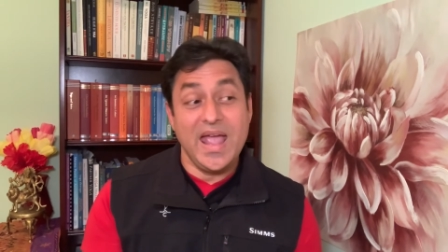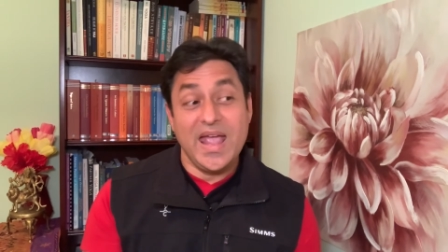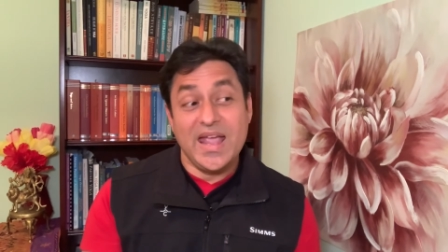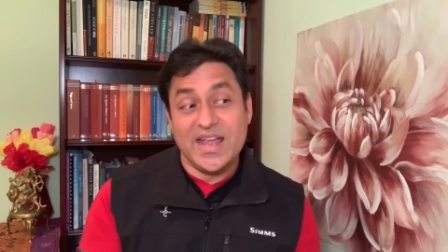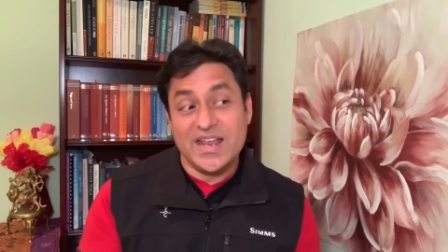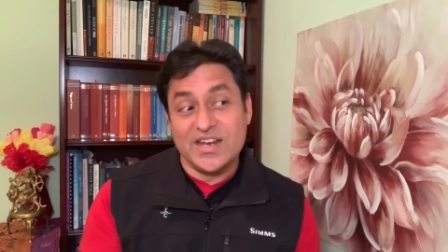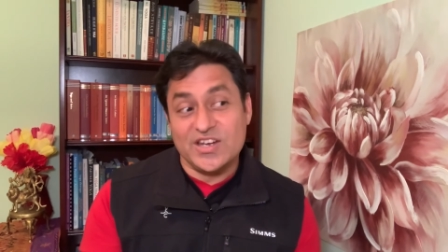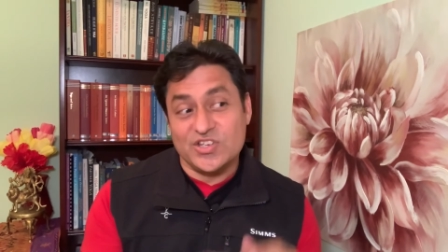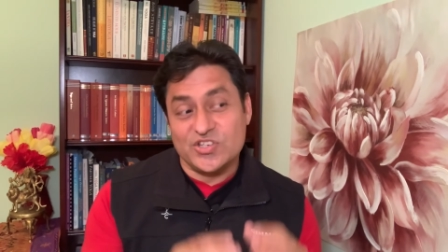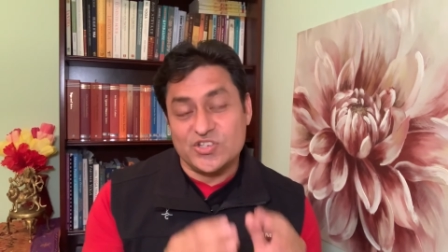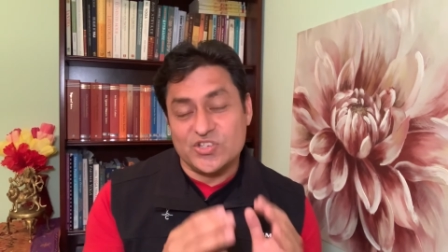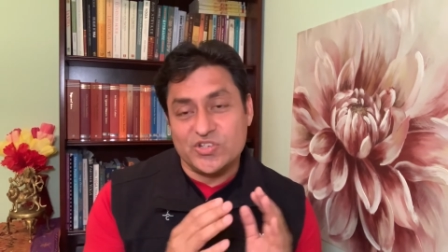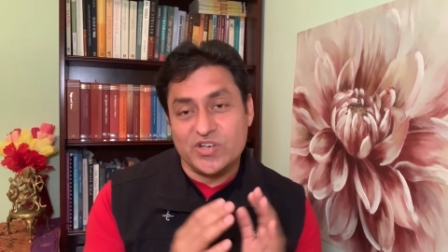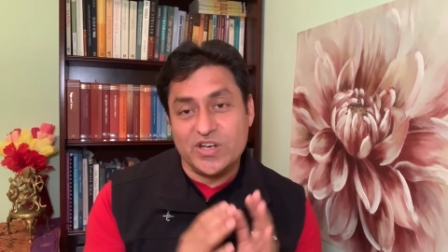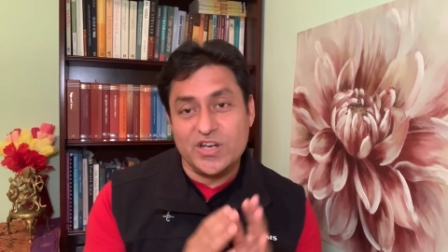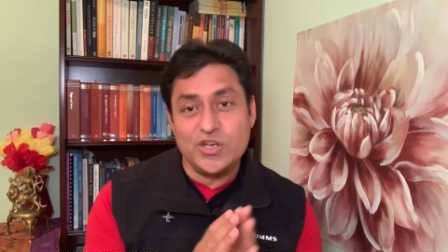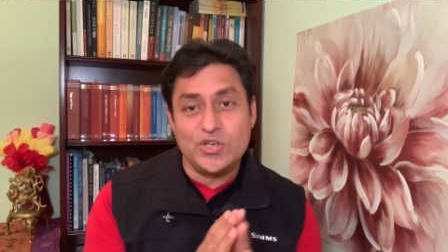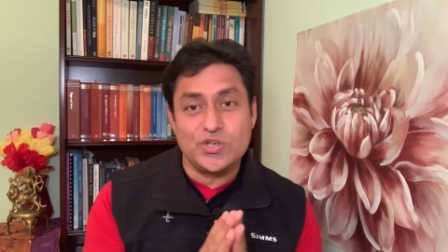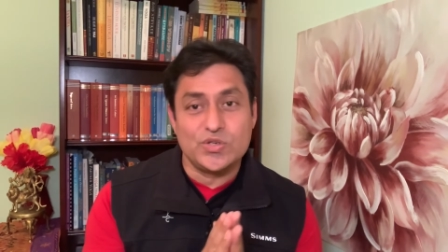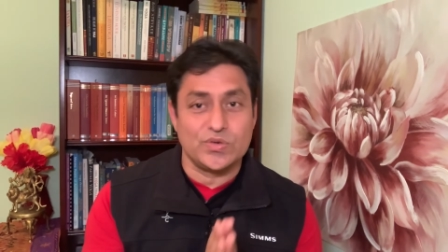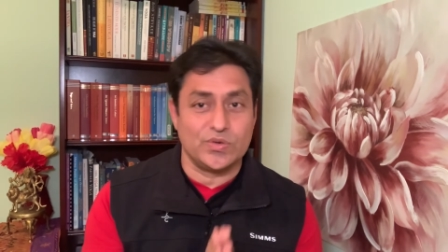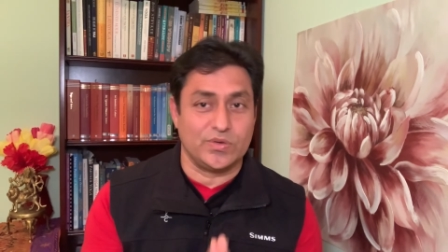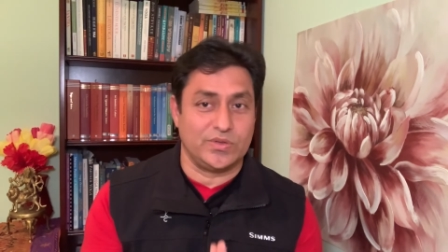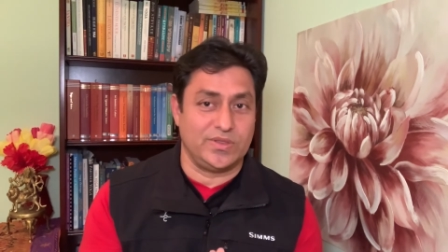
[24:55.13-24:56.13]
In Sri
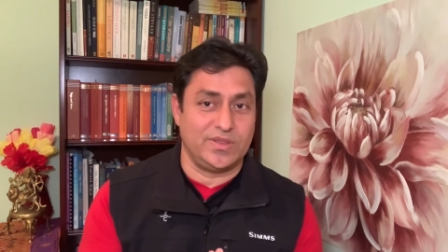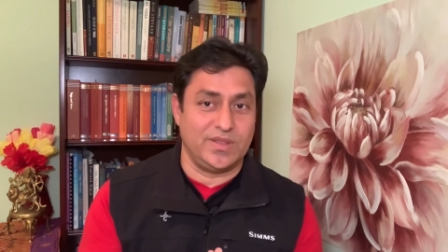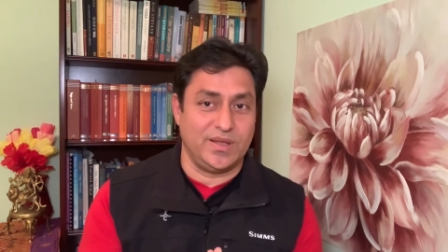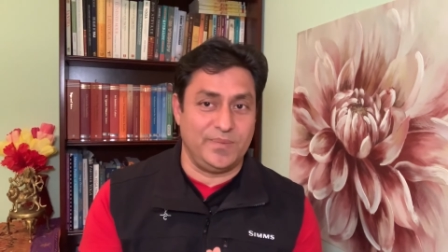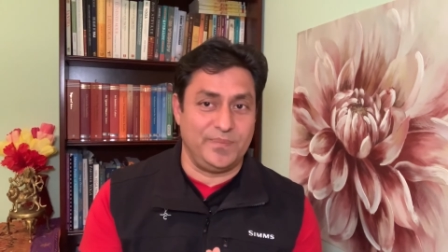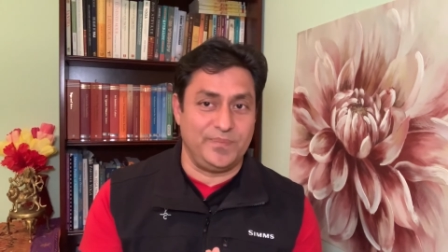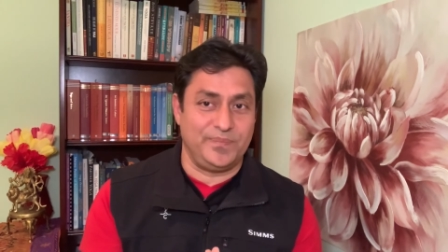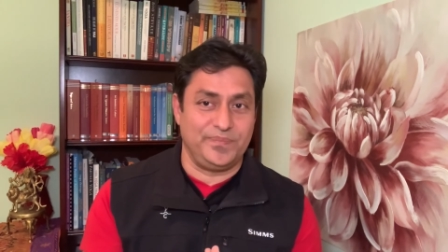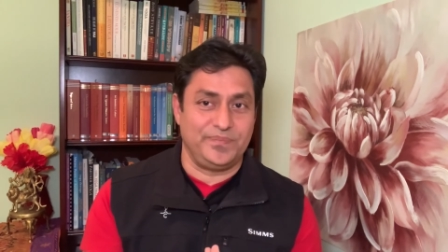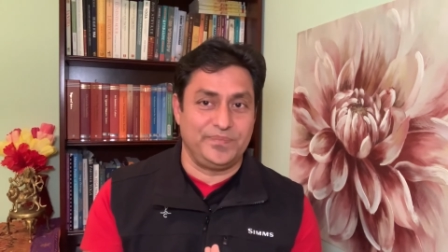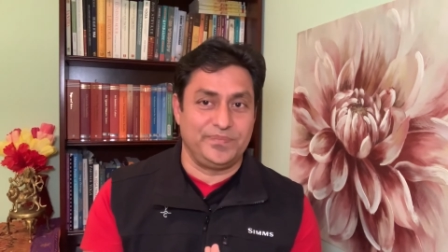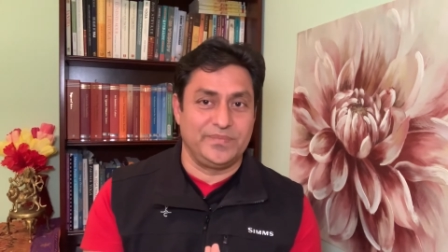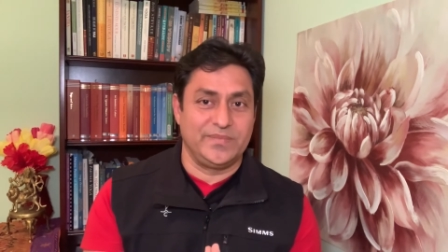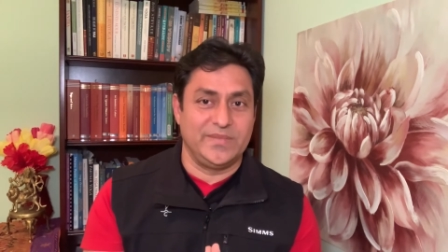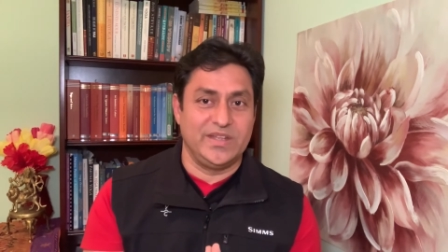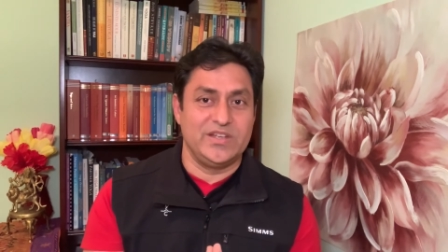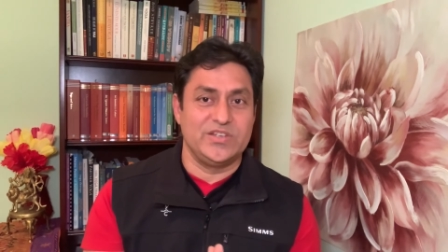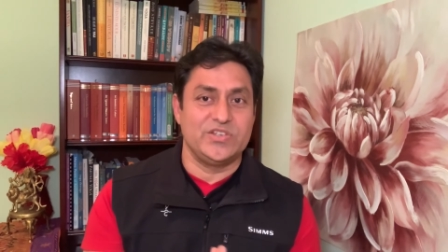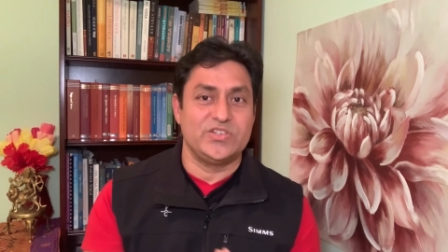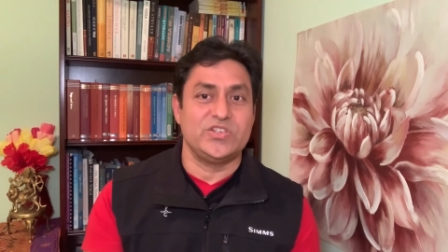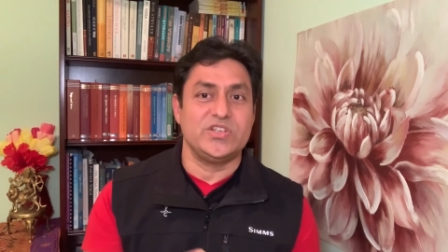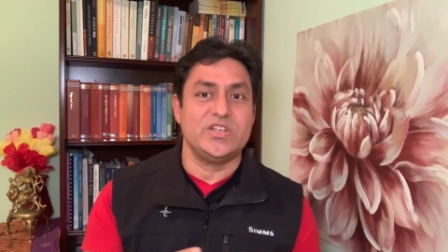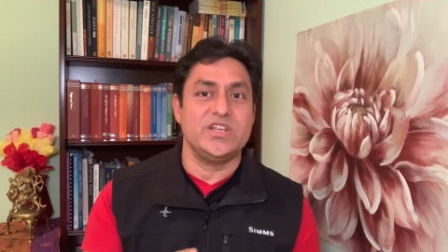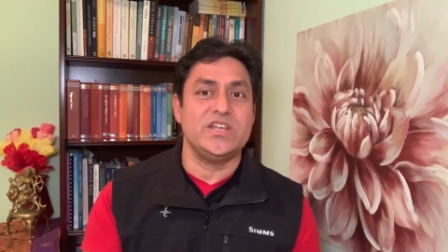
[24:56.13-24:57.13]
Suktam,
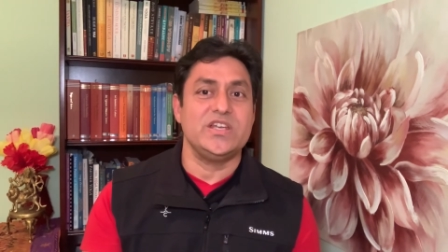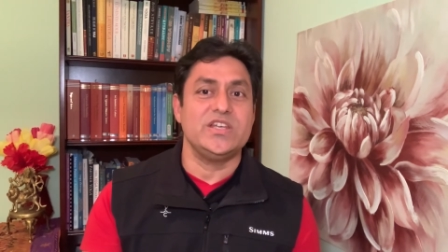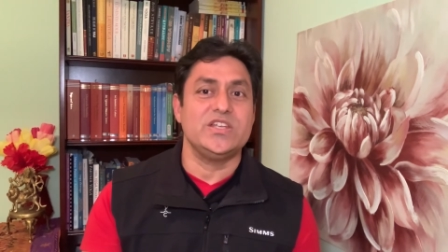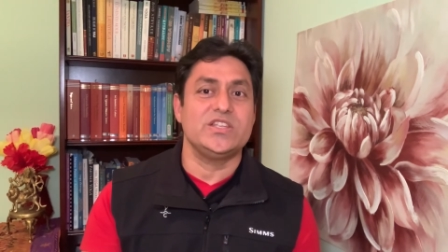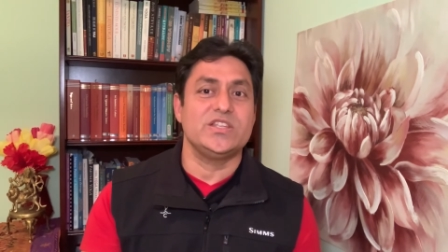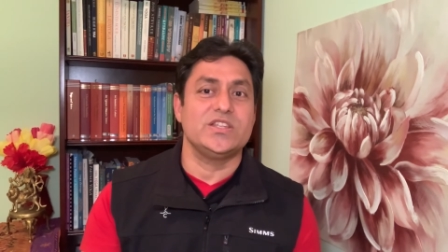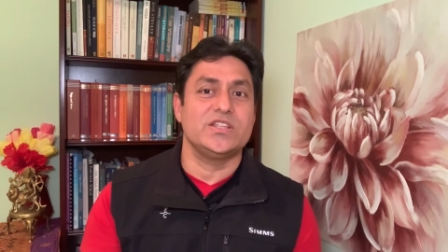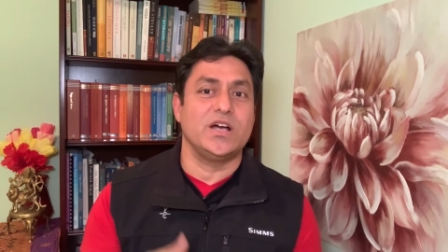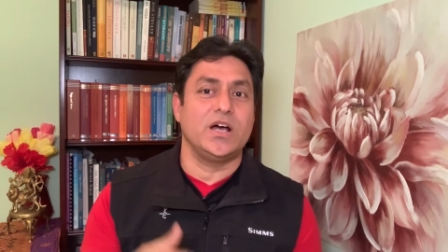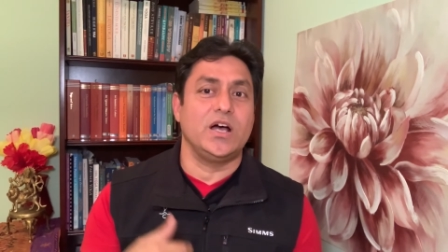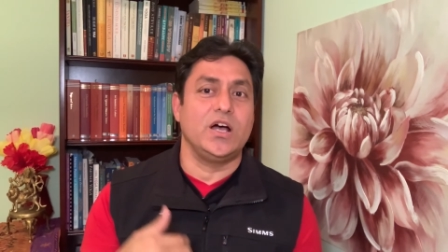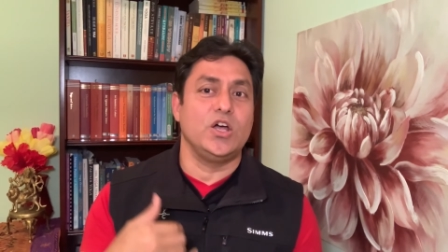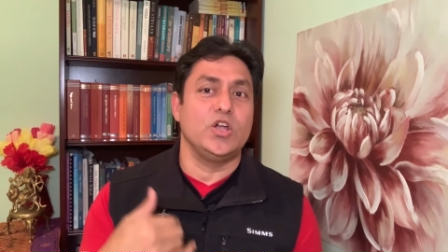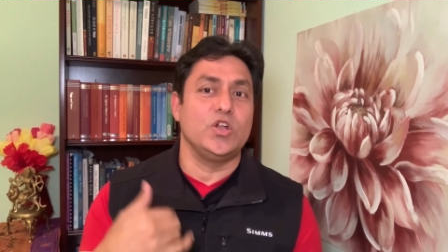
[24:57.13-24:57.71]
she is the